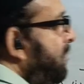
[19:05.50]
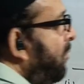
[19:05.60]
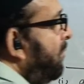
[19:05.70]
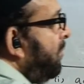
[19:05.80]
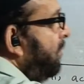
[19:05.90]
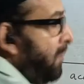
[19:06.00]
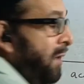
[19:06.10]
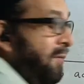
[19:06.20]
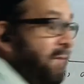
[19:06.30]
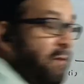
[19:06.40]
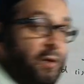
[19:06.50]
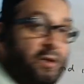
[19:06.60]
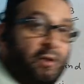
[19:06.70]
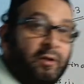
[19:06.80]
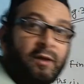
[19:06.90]
is not given
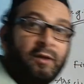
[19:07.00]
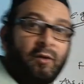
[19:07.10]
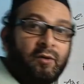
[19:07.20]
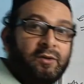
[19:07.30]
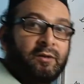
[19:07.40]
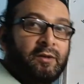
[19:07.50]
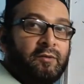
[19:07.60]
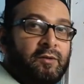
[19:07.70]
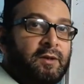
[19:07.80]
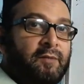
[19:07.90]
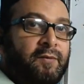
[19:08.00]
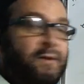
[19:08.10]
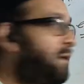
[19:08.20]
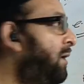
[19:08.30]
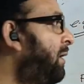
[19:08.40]
horizontally to the
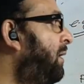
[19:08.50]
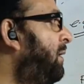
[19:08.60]
surface.